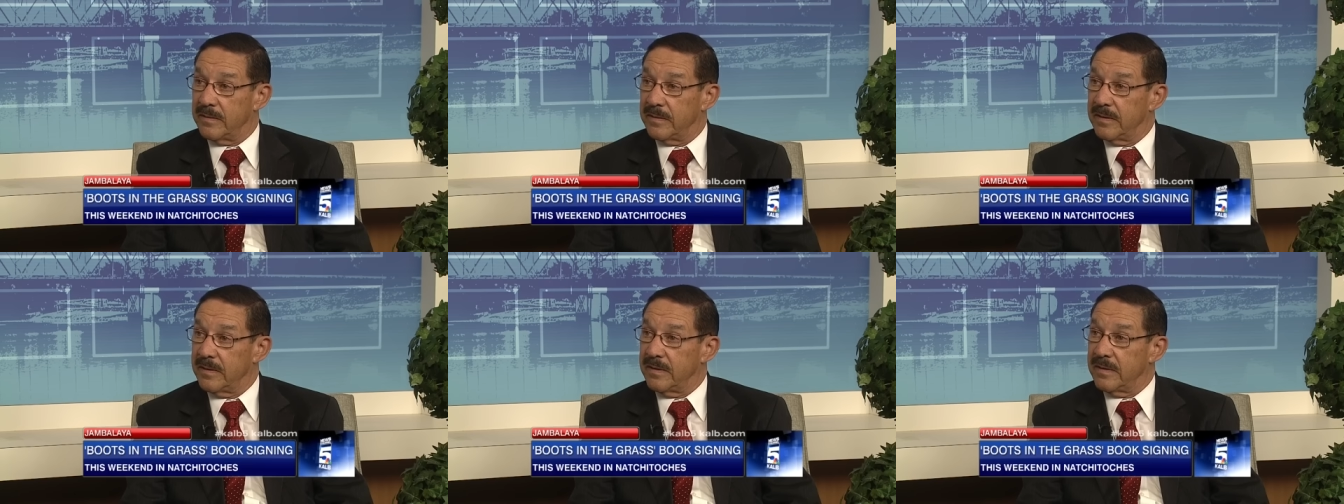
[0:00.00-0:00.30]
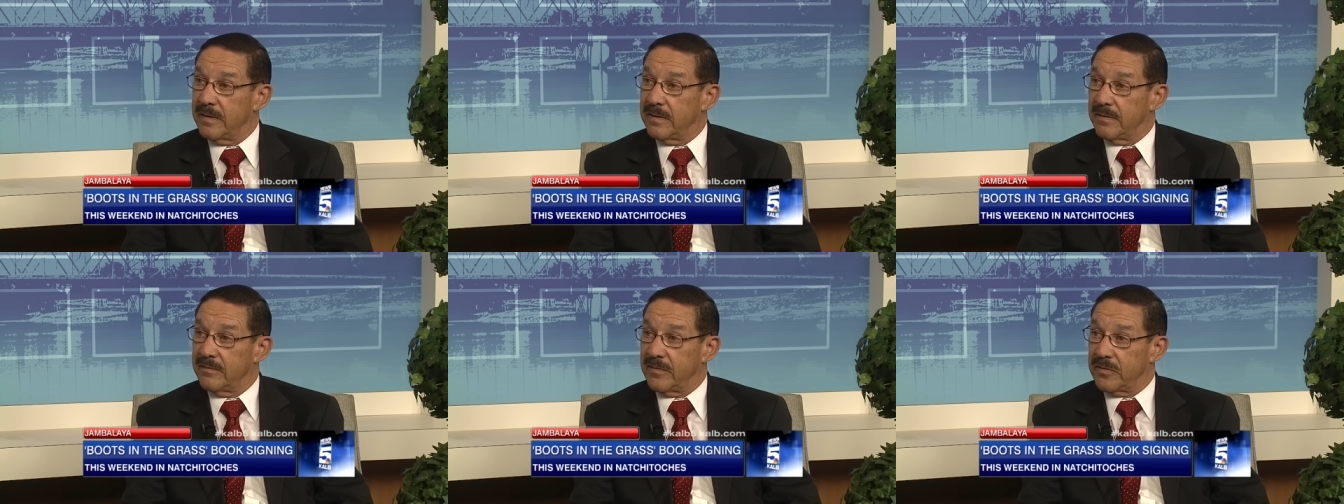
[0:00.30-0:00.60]
Okay.
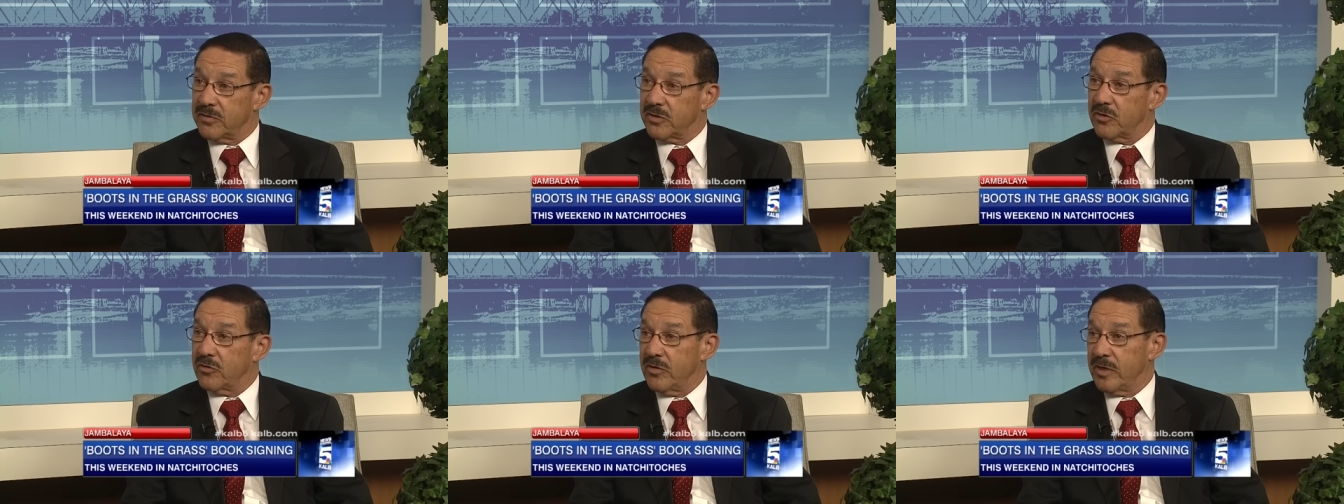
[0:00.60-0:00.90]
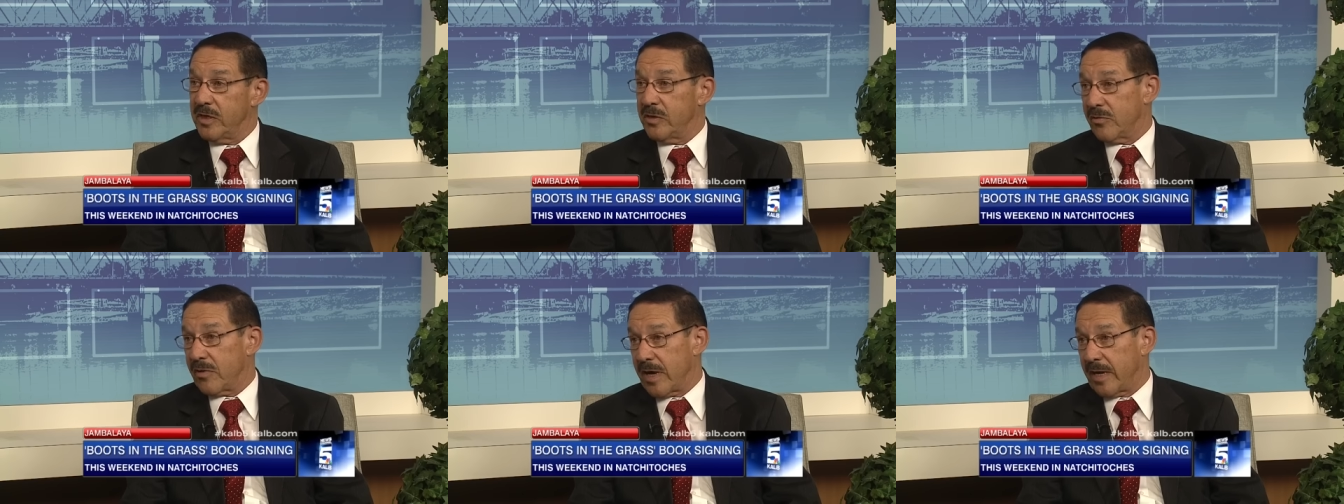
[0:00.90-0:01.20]
For
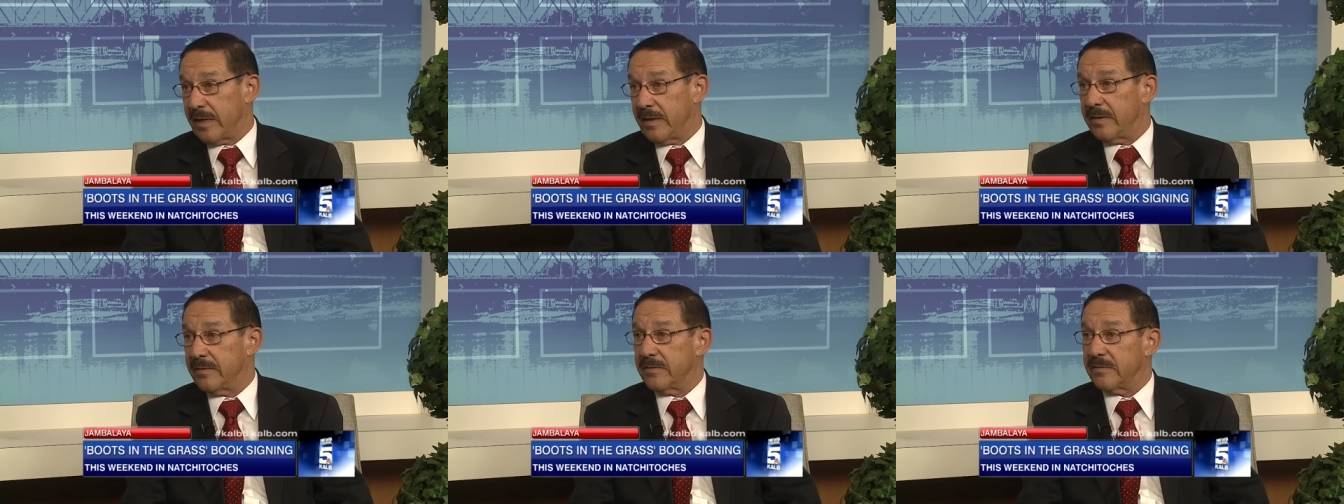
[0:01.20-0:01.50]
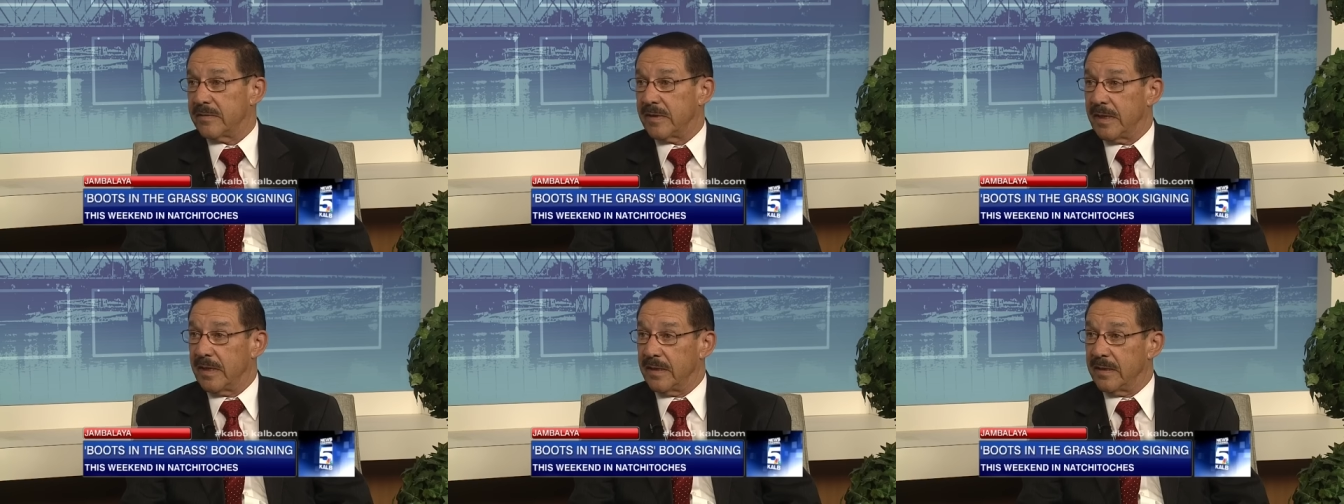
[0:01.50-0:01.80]
screenwriters
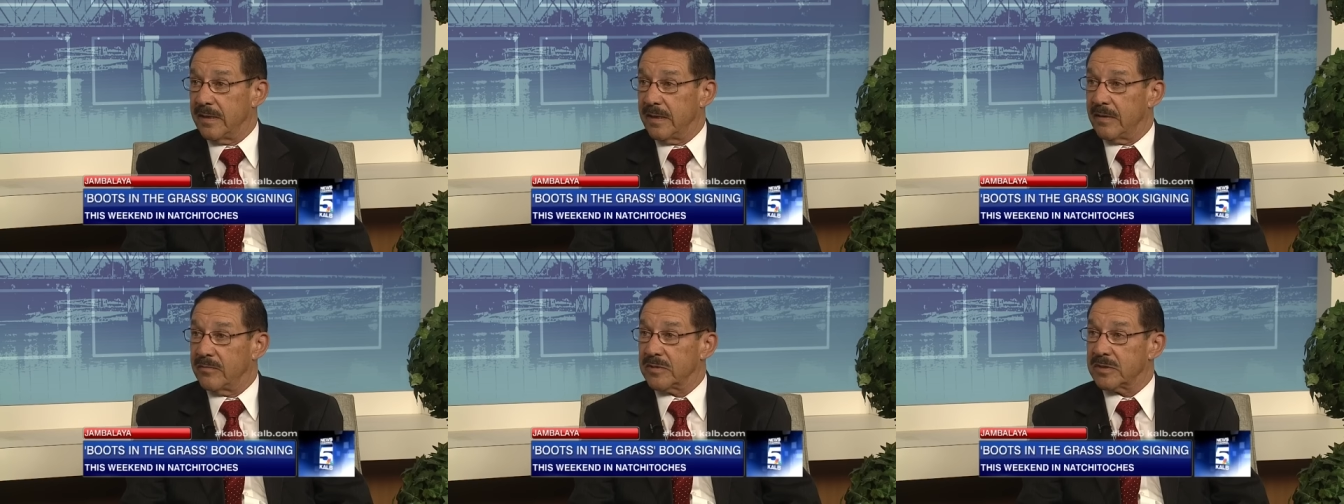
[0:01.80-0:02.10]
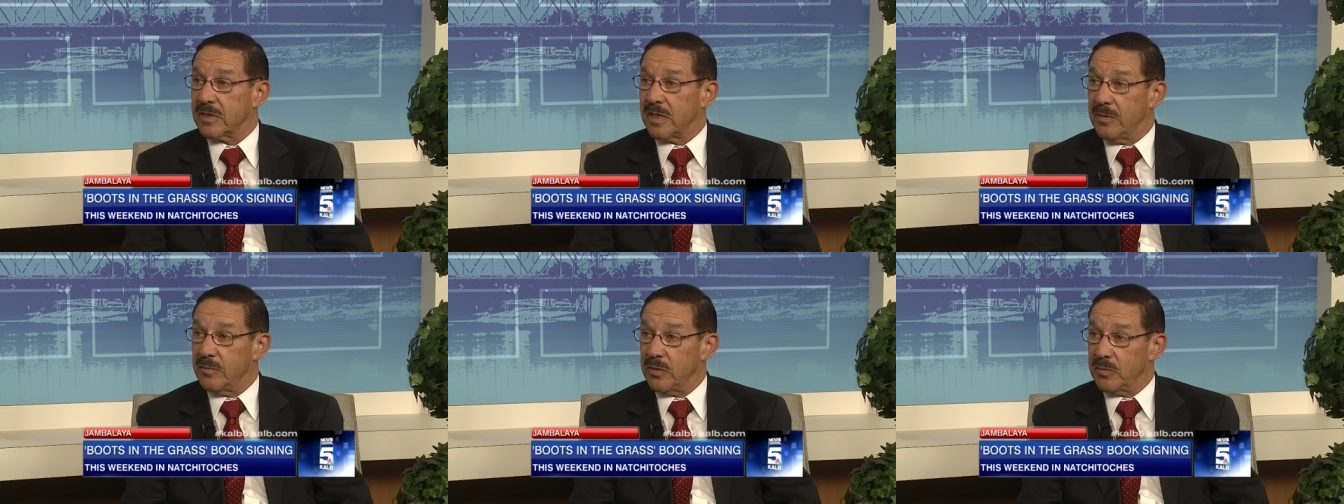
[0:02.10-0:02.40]
and there was a
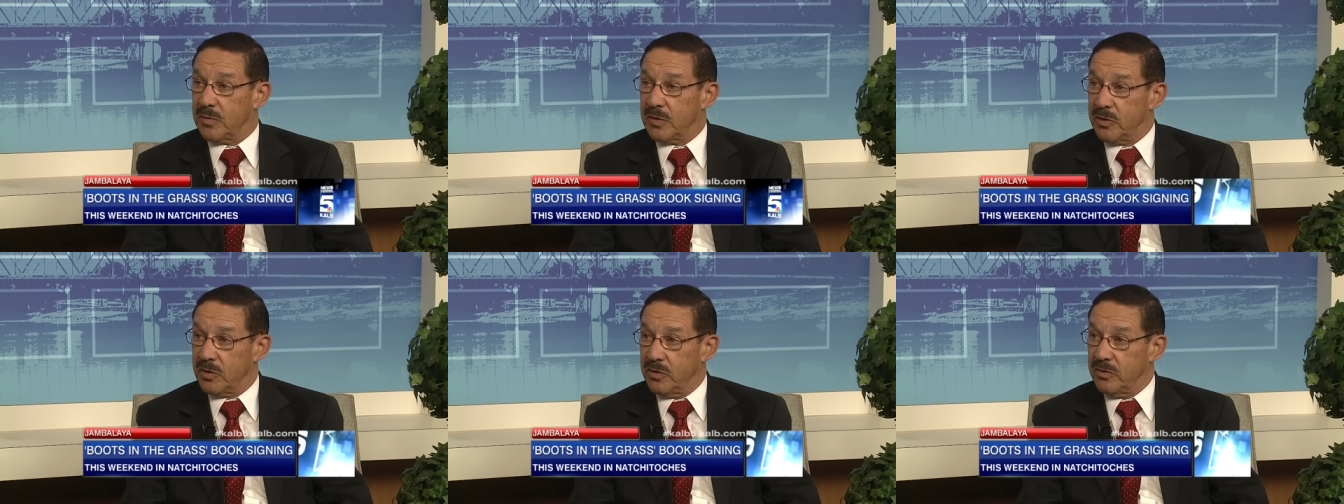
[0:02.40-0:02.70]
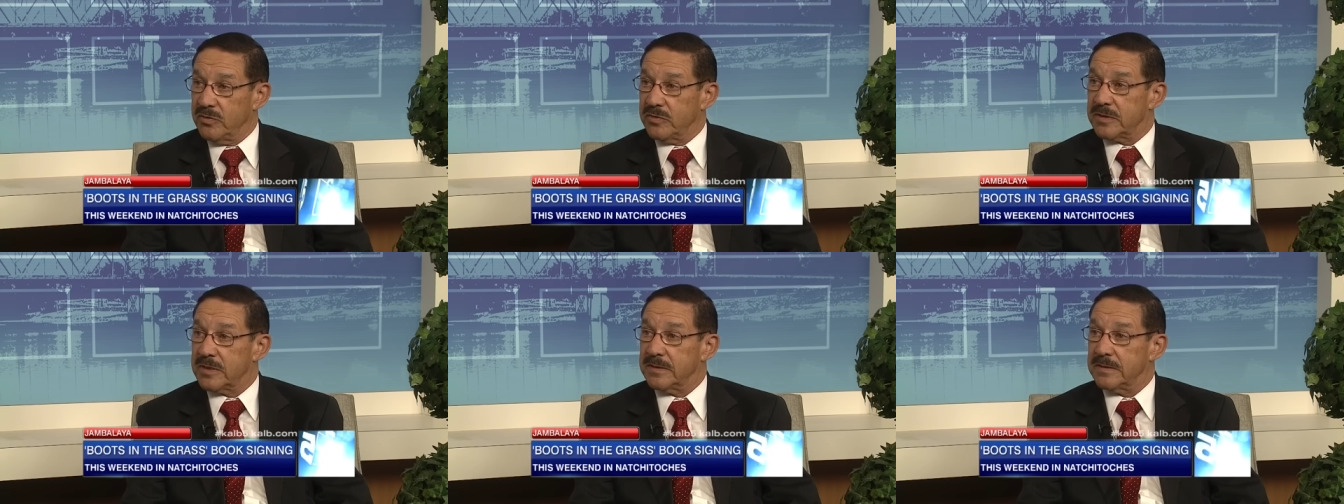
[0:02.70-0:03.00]
couple
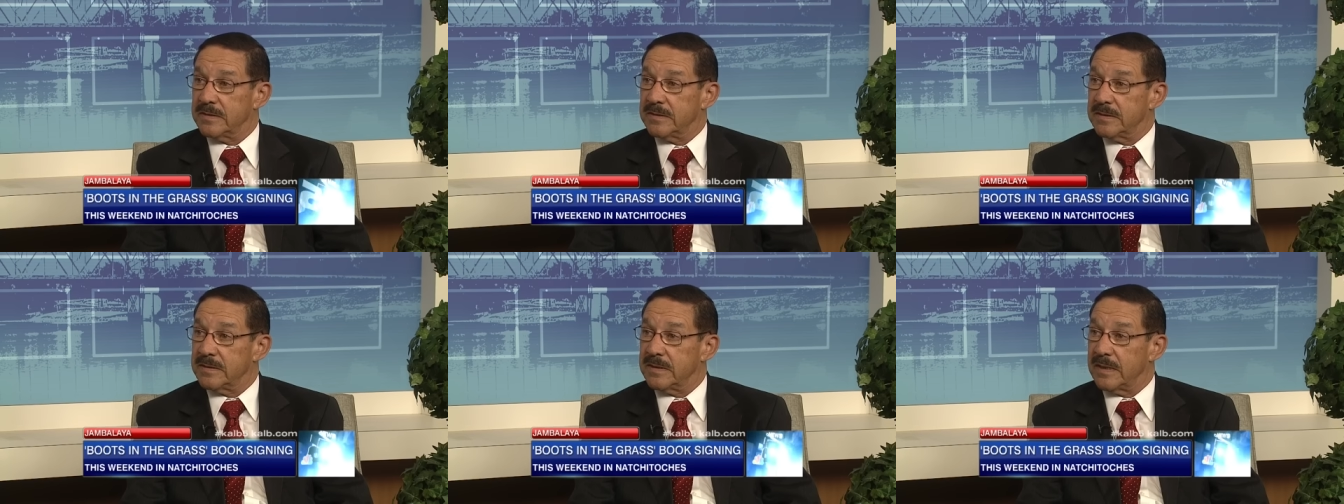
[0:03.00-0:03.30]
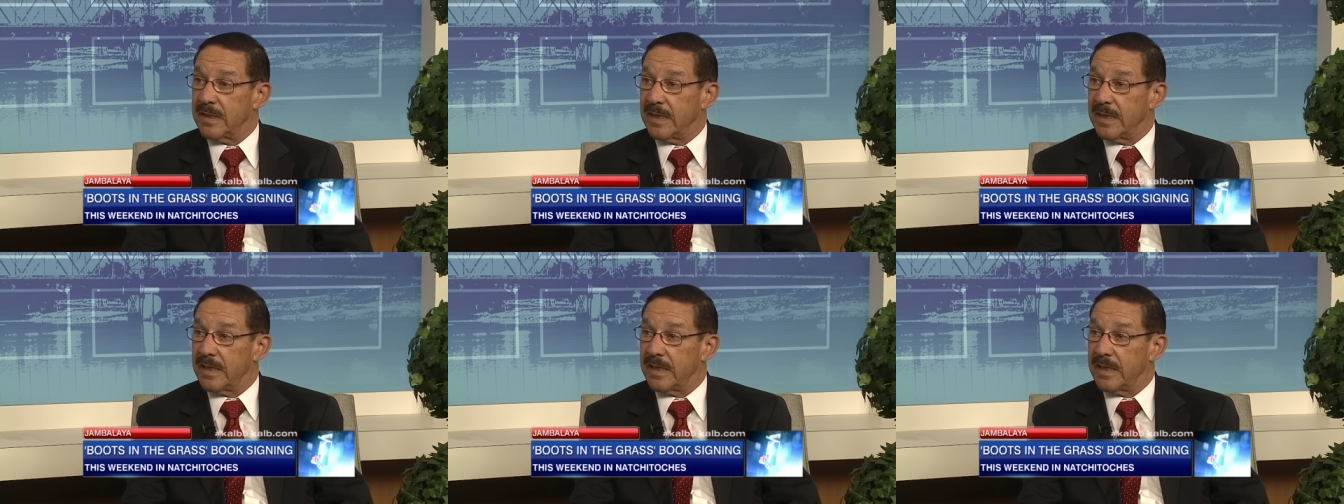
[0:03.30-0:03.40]
producers